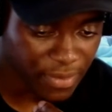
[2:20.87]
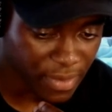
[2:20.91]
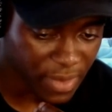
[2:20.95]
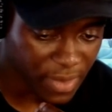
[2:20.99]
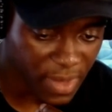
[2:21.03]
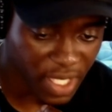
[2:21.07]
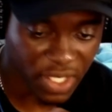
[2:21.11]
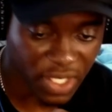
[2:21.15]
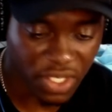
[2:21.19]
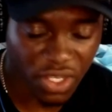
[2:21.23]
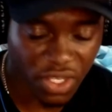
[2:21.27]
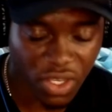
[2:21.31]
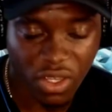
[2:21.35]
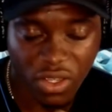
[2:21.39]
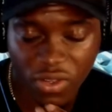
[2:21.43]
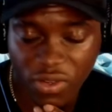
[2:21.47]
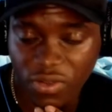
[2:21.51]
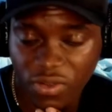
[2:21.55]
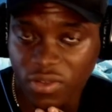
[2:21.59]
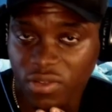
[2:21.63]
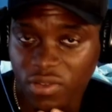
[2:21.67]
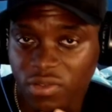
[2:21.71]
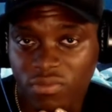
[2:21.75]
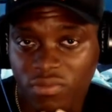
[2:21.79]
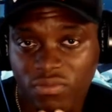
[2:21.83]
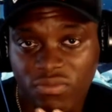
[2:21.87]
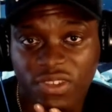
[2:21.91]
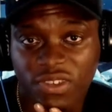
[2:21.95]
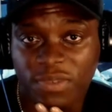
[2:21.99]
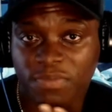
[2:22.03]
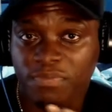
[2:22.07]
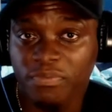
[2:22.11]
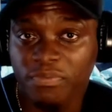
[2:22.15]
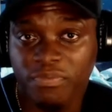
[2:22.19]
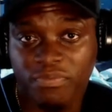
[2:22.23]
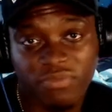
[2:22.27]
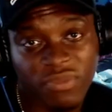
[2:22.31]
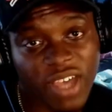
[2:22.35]
so
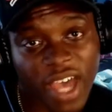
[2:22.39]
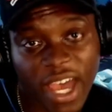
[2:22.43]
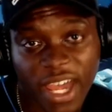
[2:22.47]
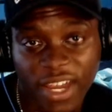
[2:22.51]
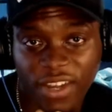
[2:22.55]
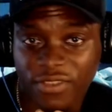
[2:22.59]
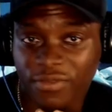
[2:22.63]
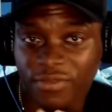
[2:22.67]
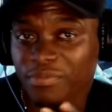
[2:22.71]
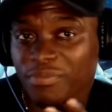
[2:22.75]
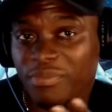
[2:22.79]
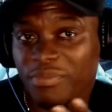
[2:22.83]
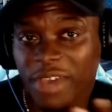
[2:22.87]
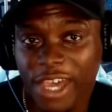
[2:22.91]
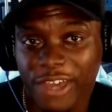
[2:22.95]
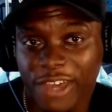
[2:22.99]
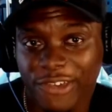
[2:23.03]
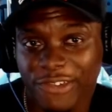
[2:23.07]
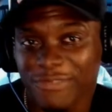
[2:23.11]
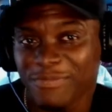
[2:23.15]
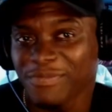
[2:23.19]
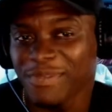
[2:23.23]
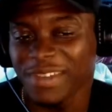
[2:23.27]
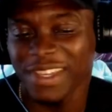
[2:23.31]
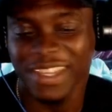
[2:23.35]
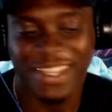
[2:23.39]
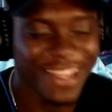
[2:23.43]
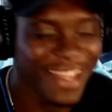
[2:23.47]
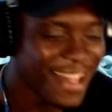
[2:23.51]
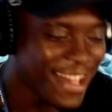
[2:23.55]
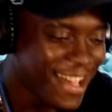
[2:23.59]
kind of bear with me.